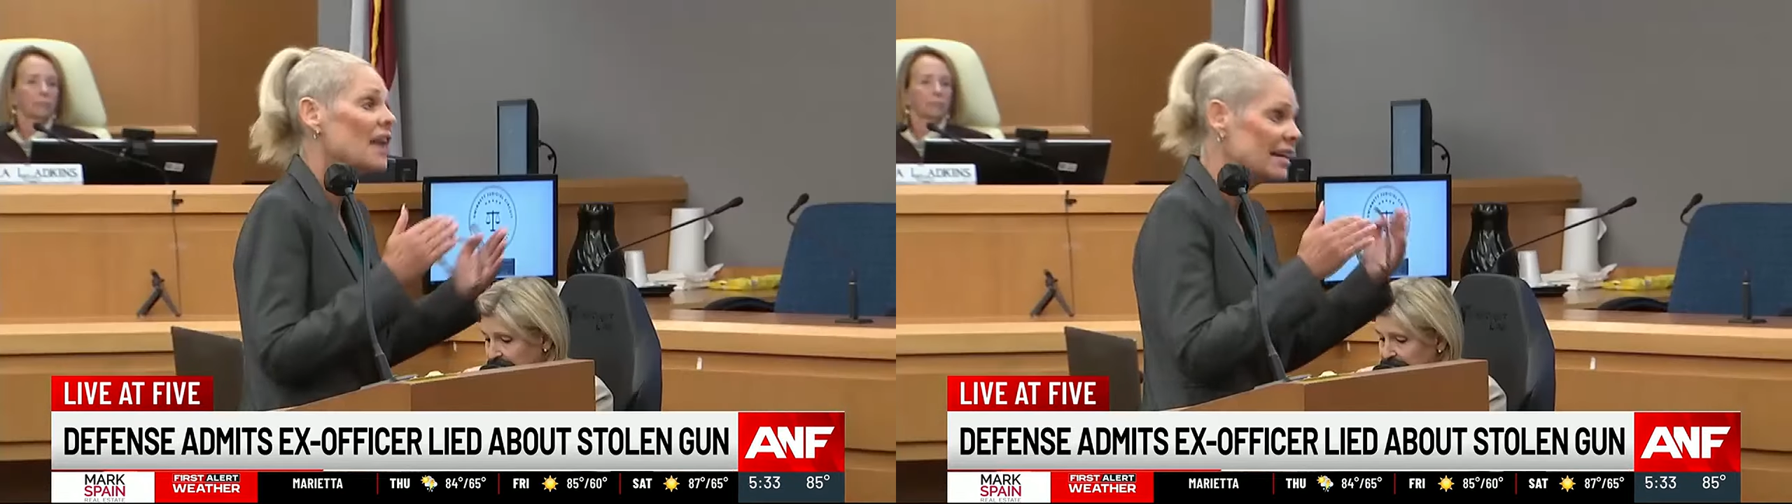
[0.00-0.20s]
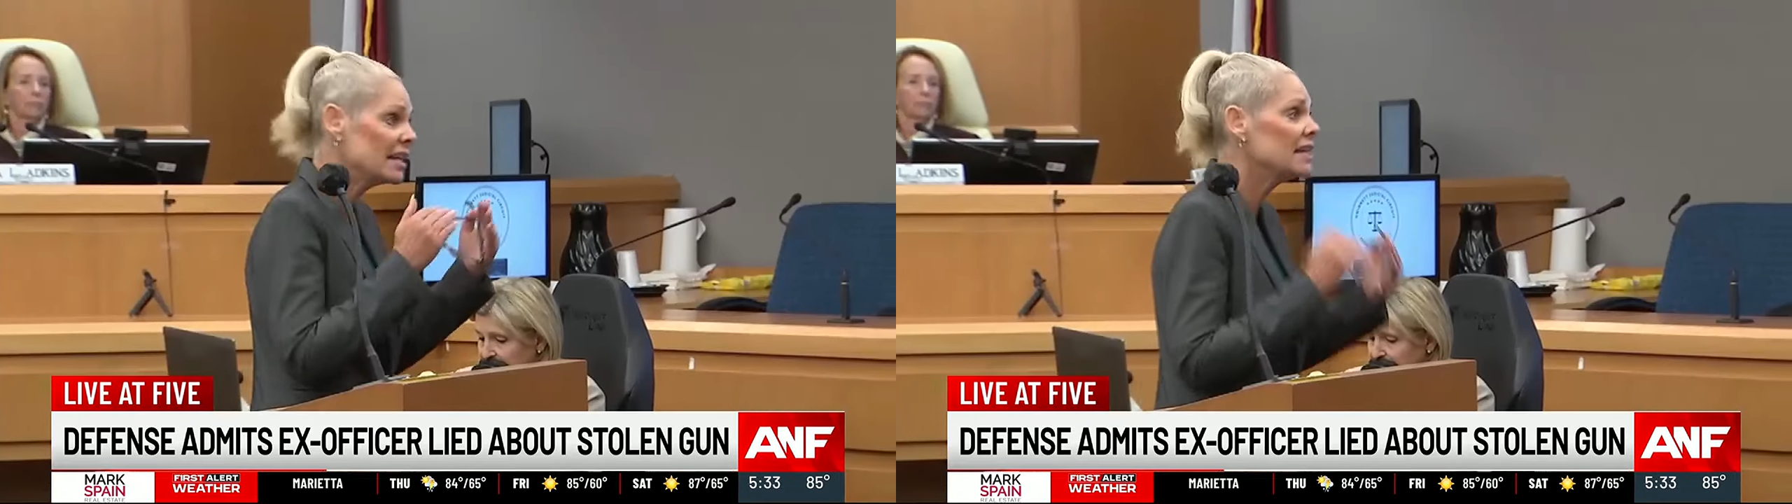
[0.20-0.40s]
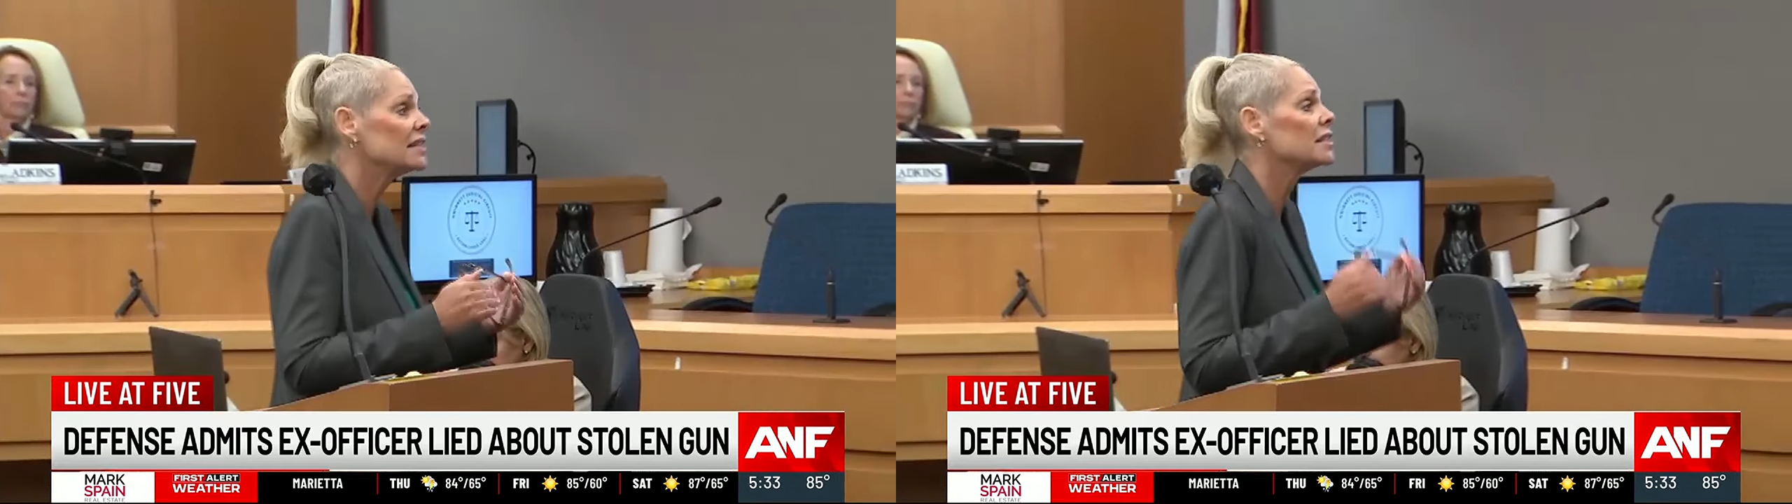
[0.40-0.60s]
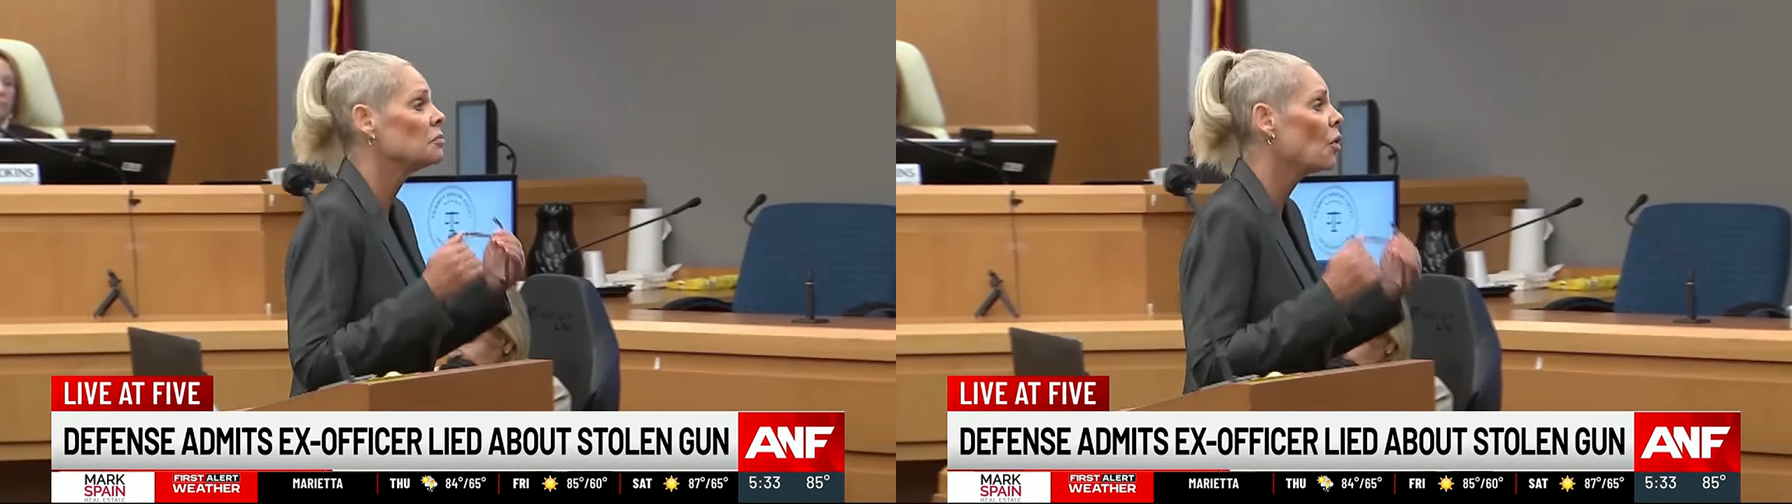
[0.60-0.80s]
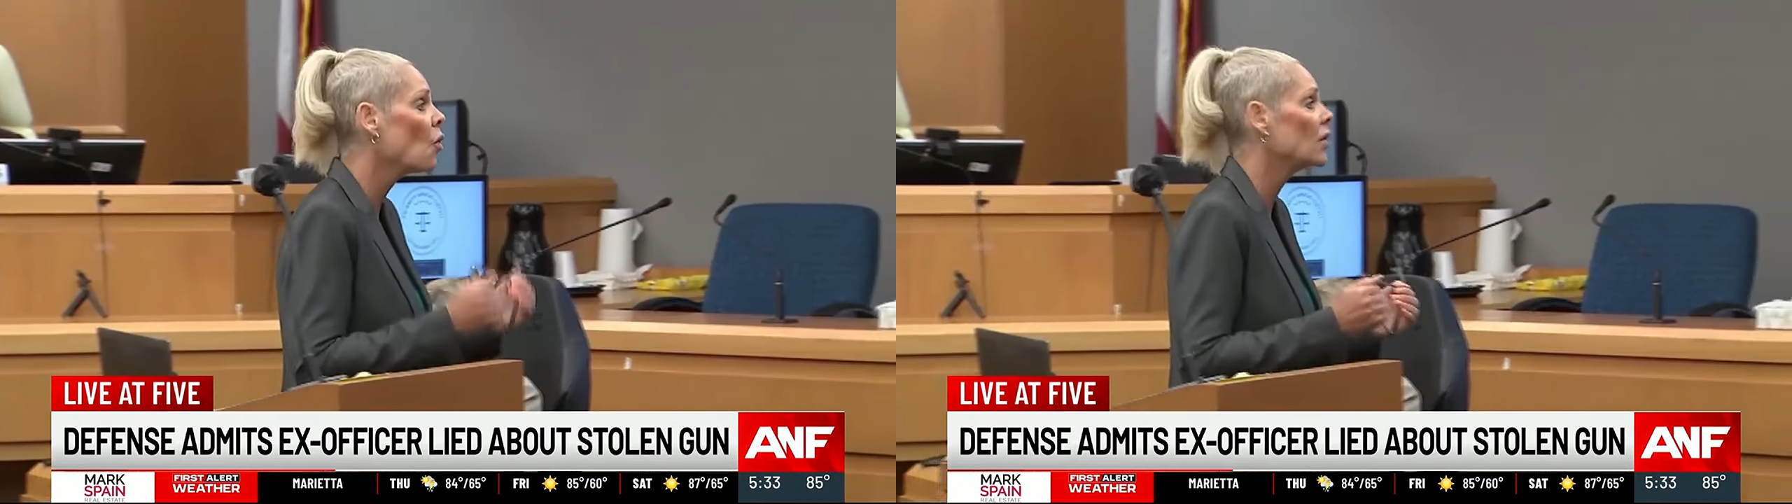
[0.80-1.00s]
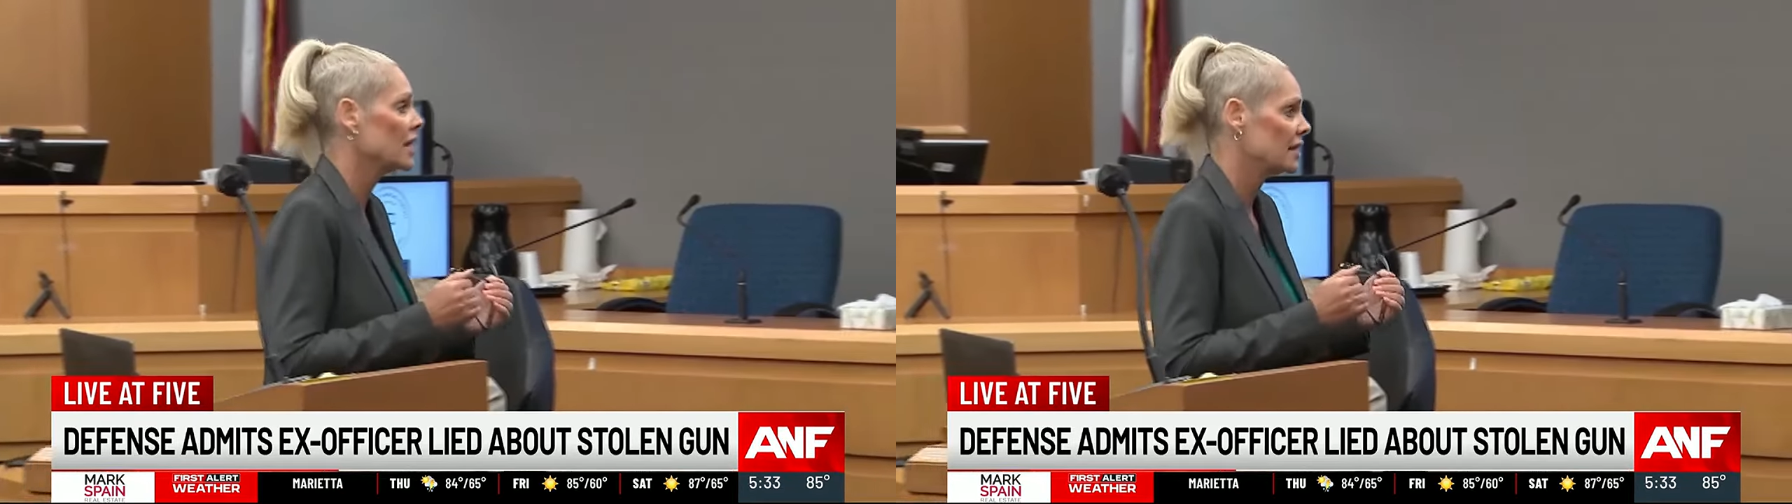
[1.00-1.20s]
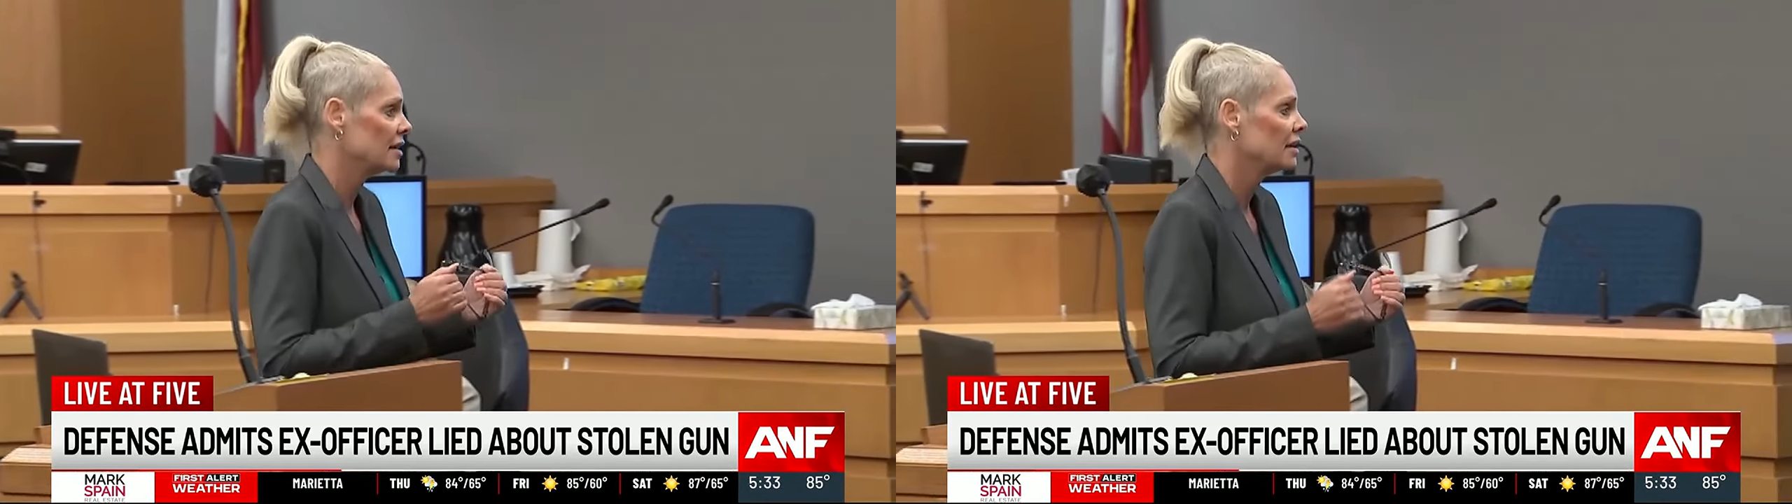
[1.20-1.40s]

Despite that admission,